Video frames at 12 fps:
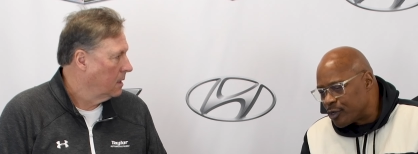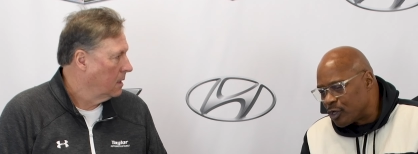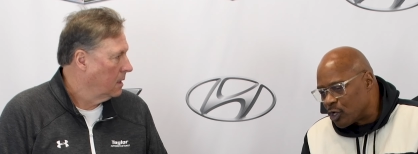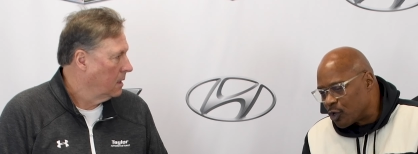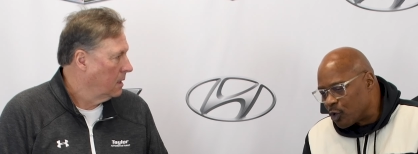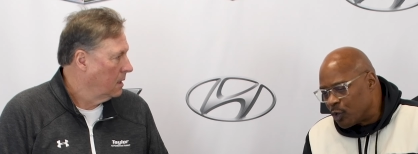
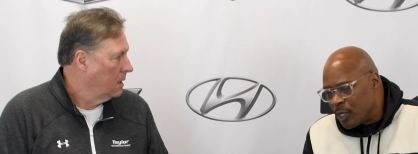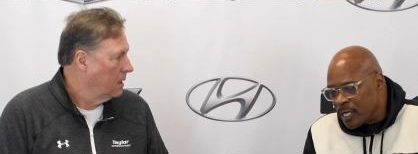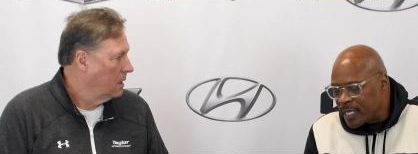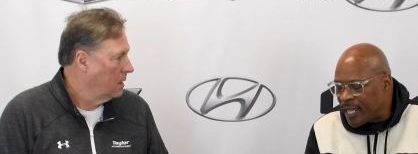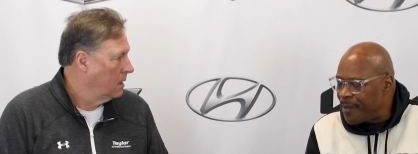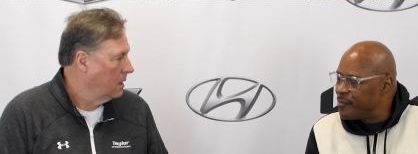Speaker 1: your
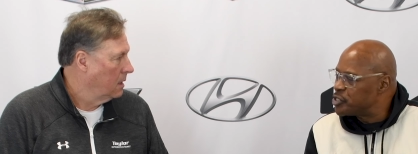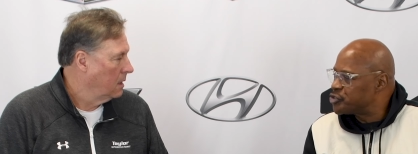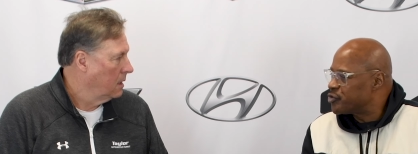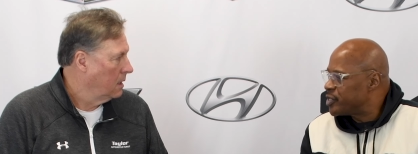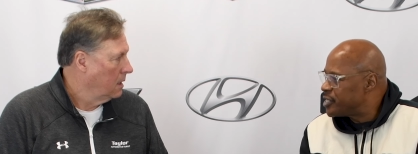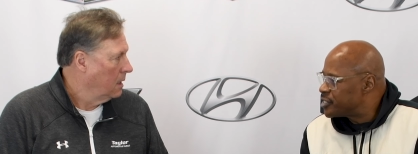little
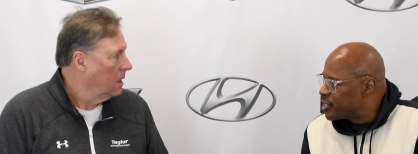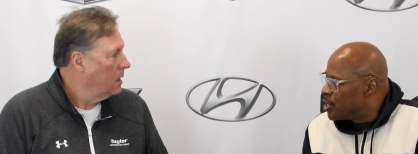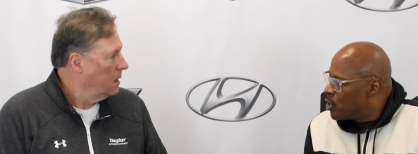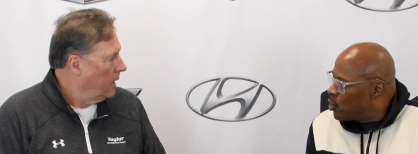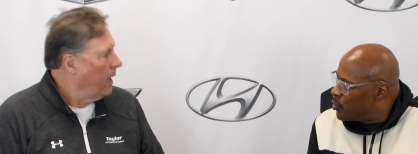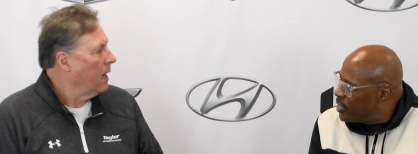
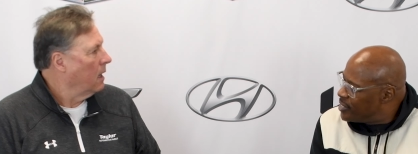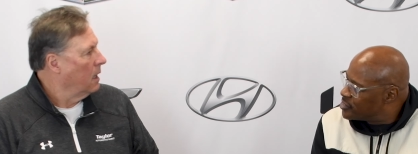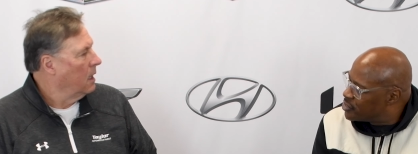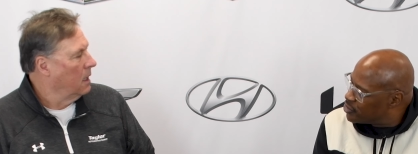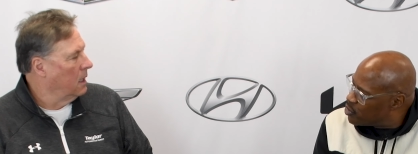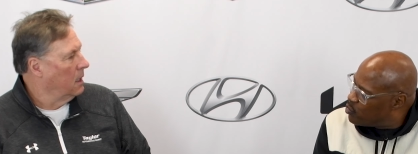chemistries. Who yeah.
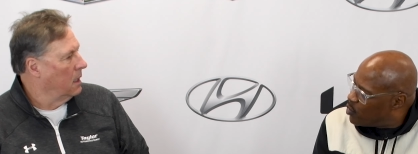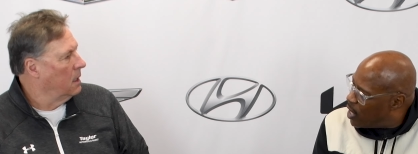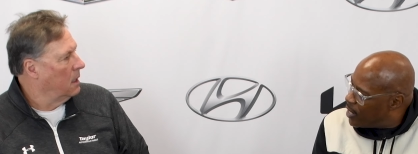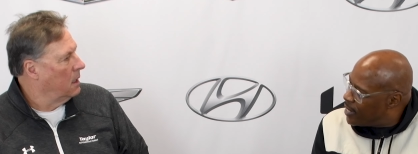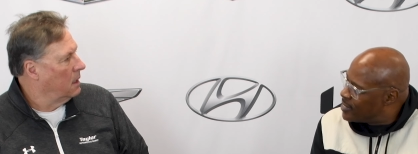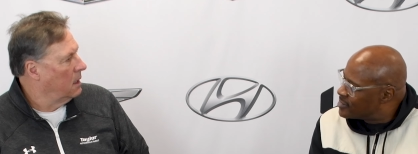needs to do
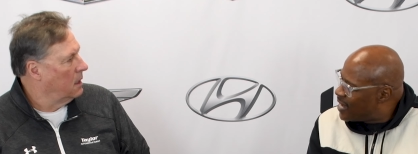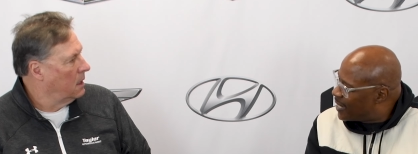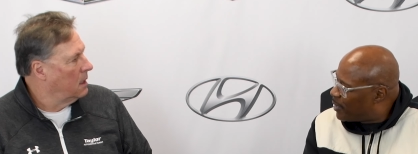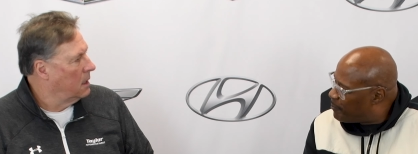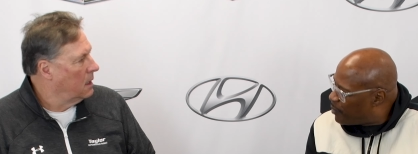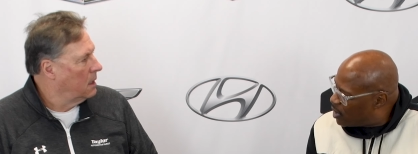what? It's
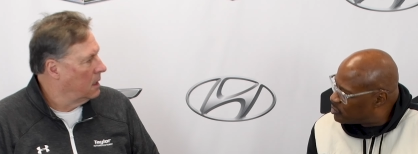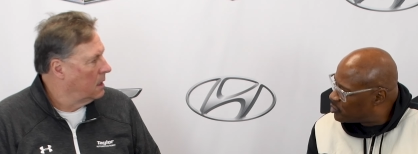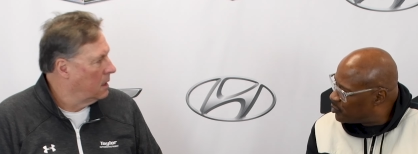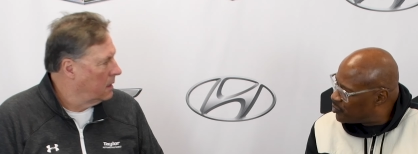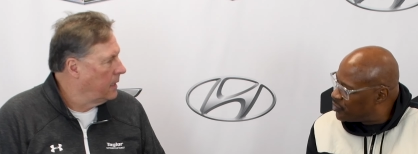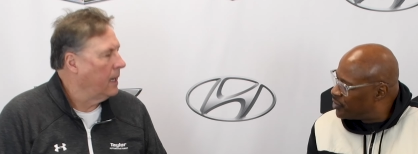like a
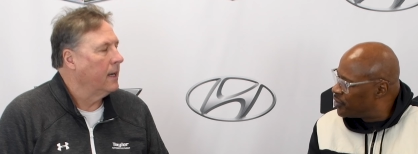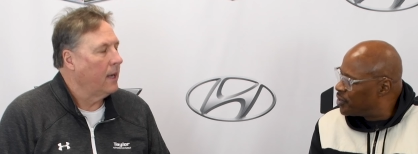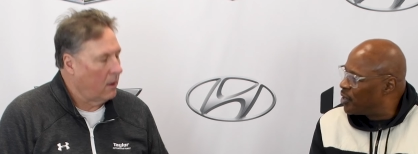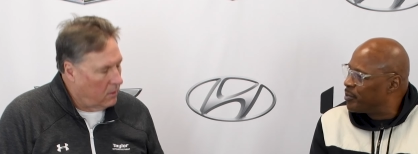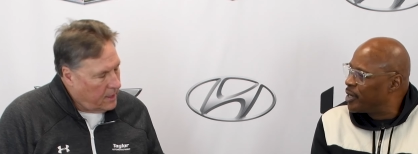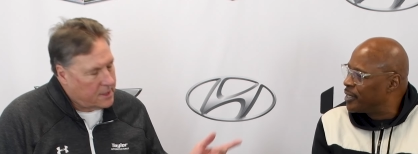puzzle. You
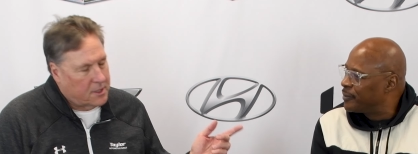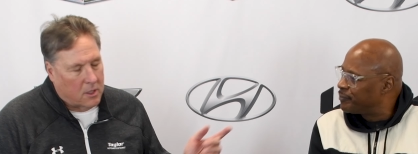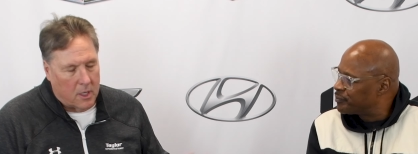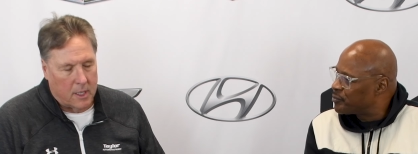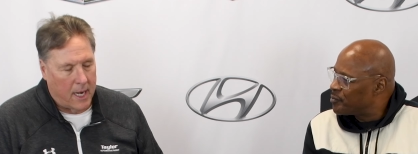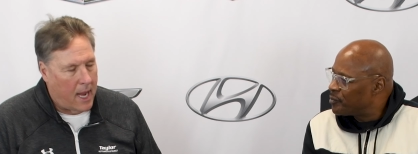know oh,
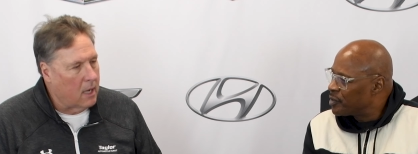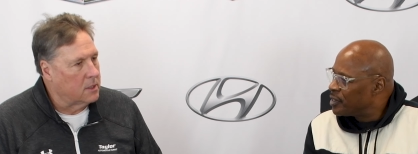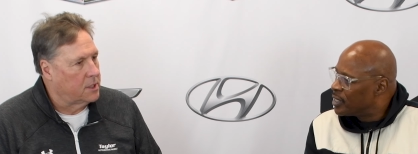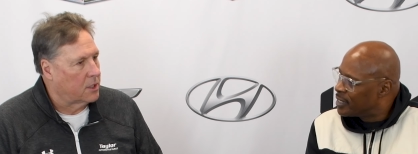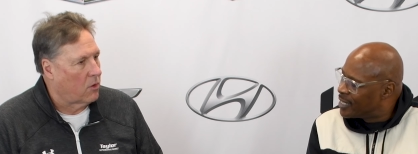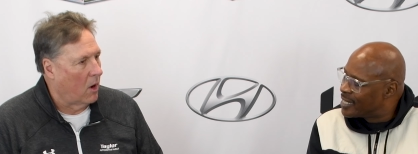that's a good
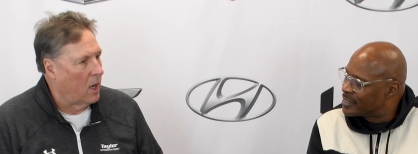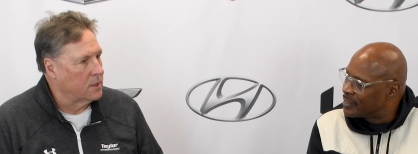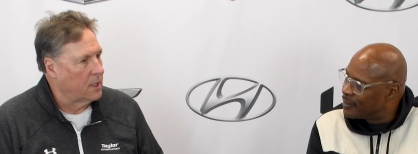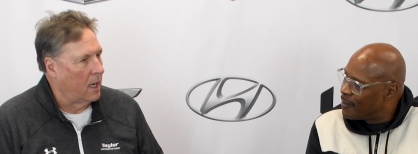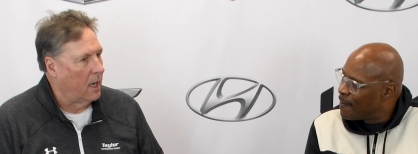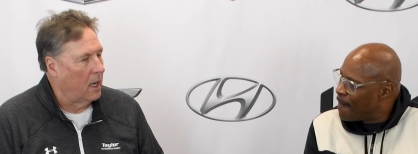analogy, yes.
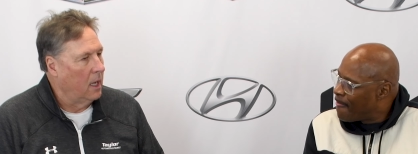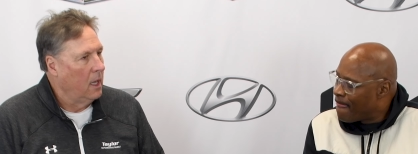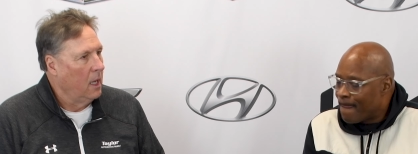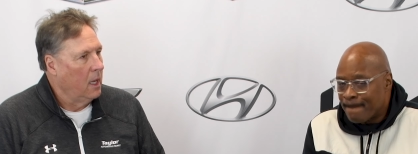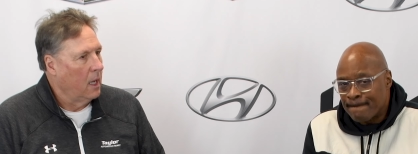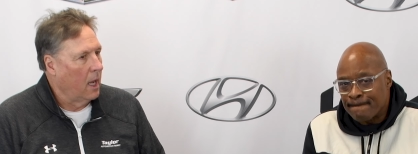
Speaker 2: Cause,
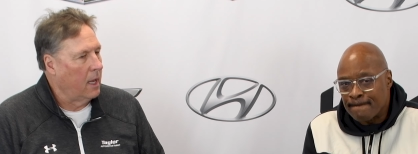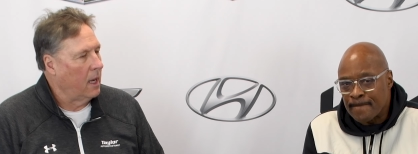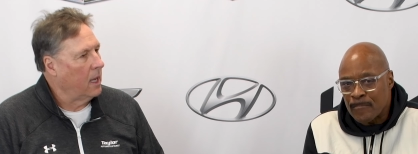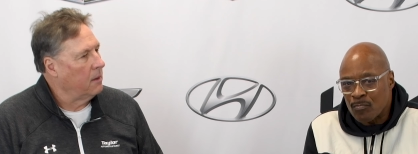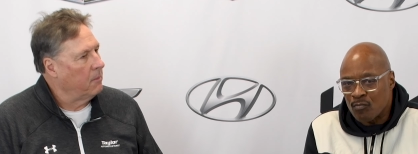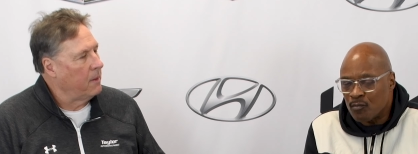uh,
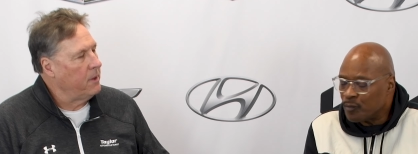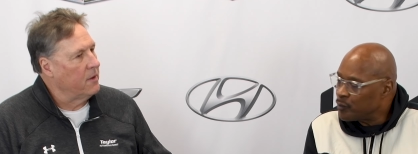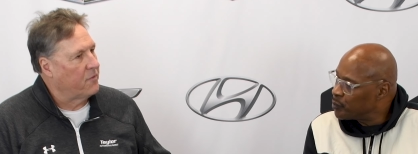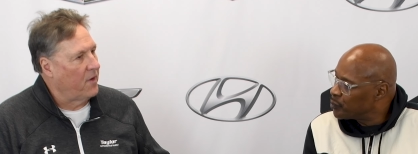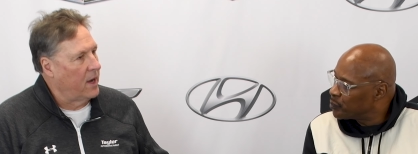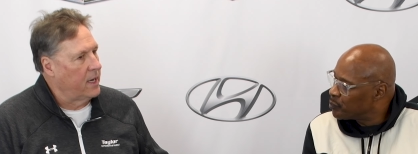and, and,
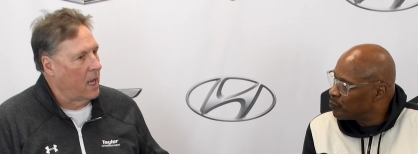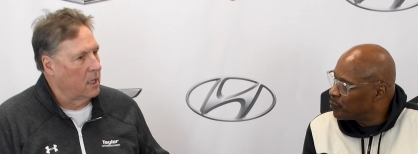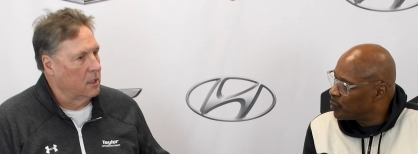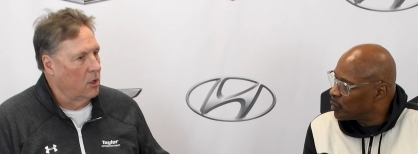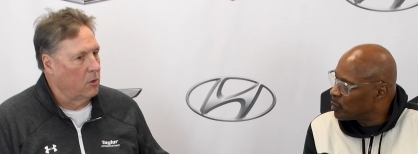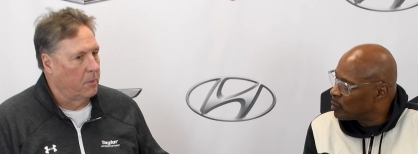maybe you find
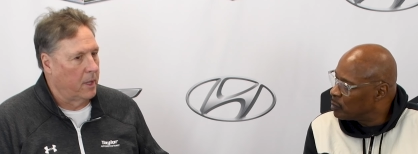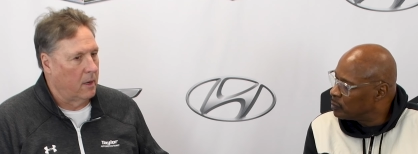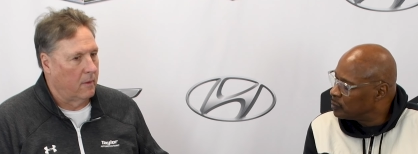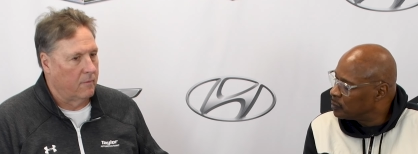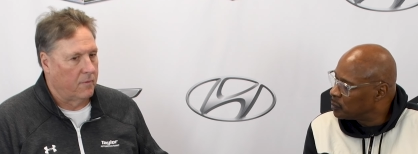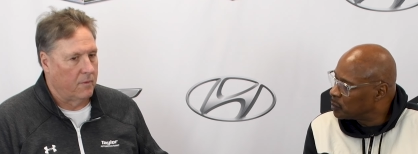out a little
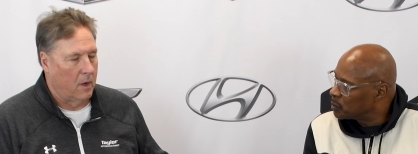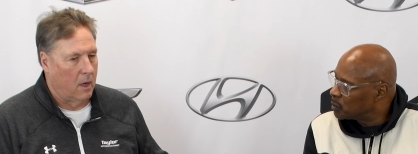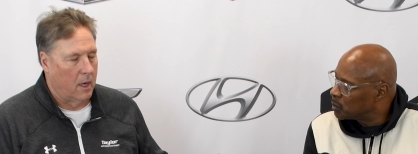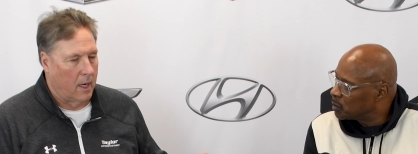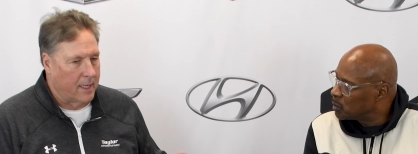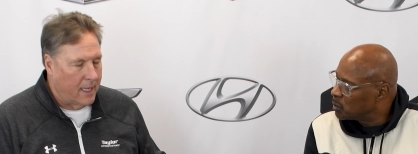bit of
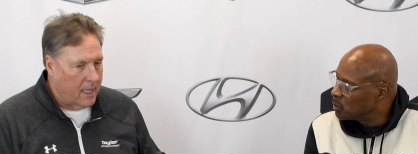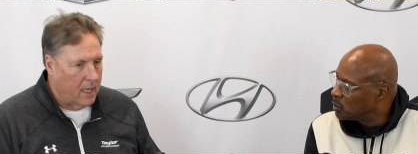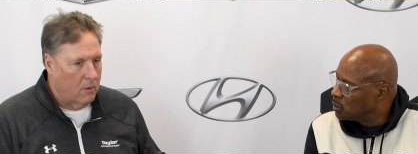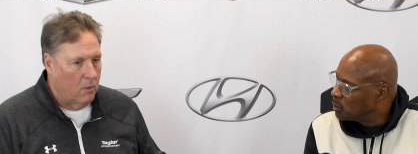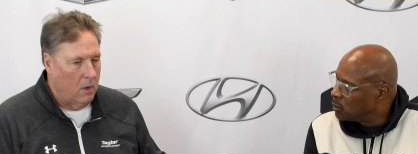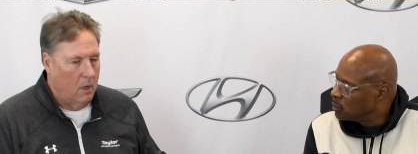uh,
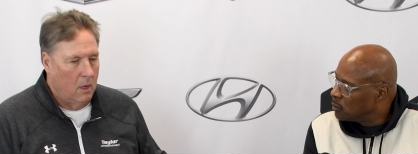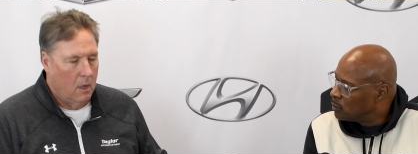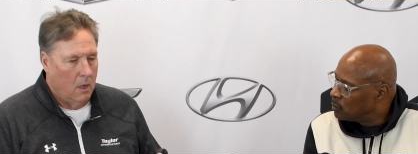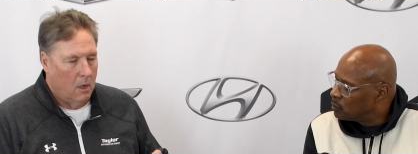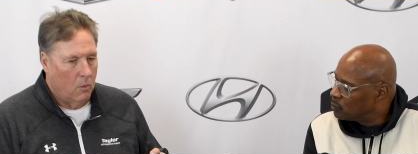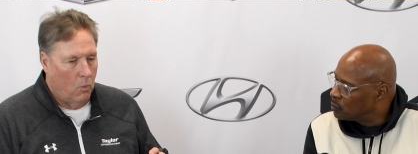again
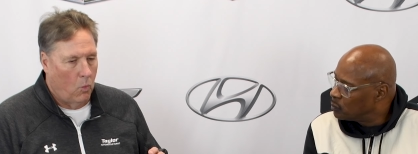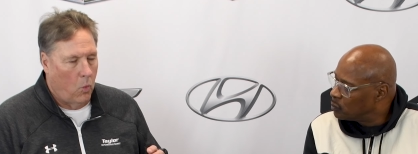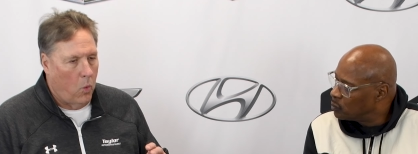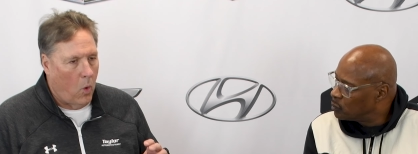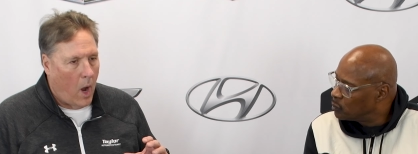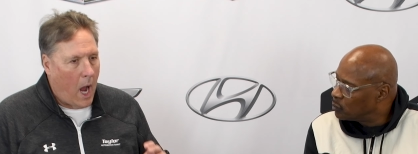
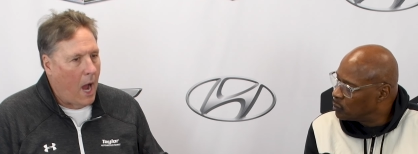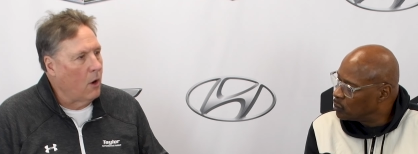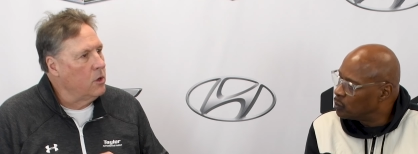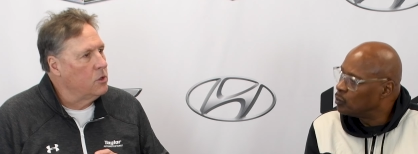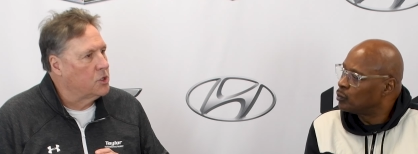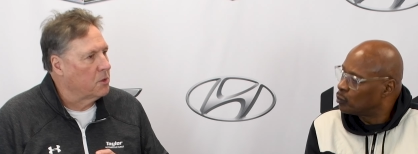
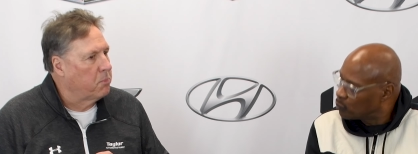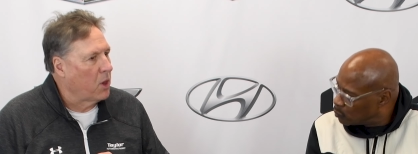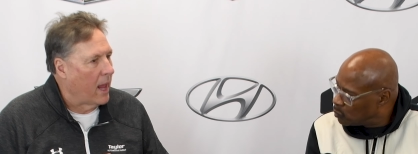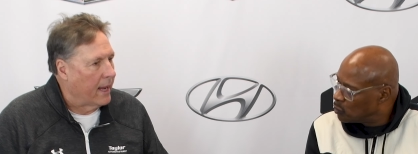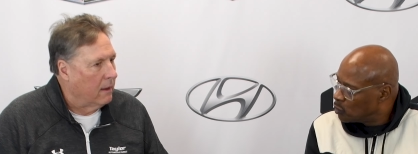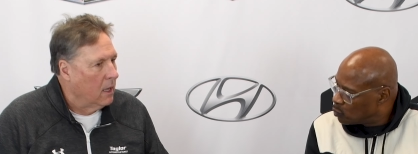how you
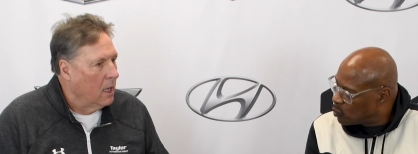should play.